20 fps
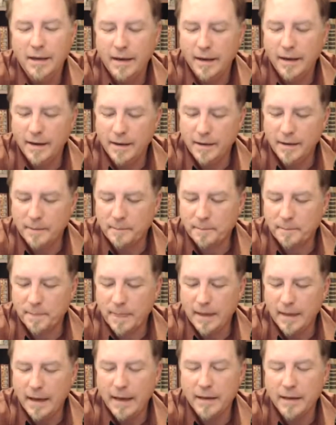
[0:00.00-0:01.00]
Um,
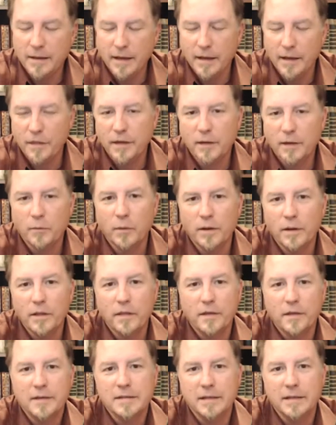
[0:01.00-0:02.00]
I I think one of the
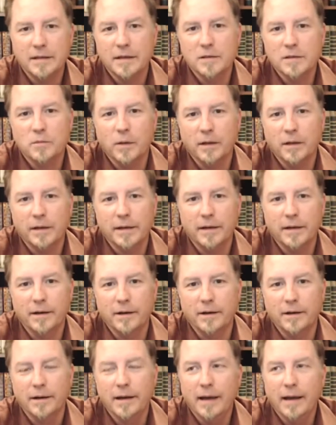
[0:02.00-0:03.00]
things he does well in
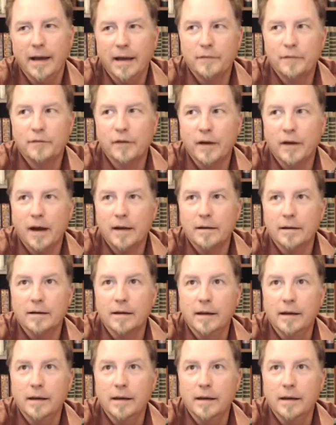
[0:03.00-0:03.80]
here. I'd forgotten.